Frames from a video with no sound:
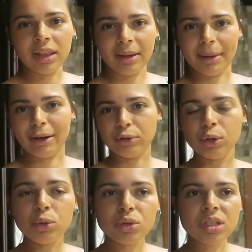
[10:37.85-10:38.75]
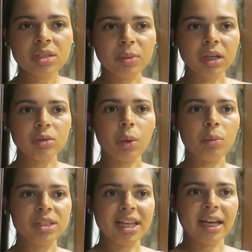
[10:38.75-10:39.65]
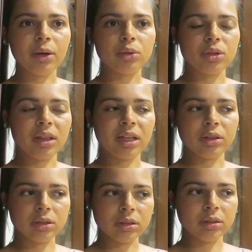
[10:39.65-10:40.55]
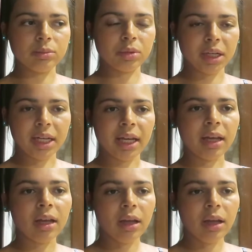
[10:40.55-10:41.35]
the amount of horses because one was ill so they couldn't bring it.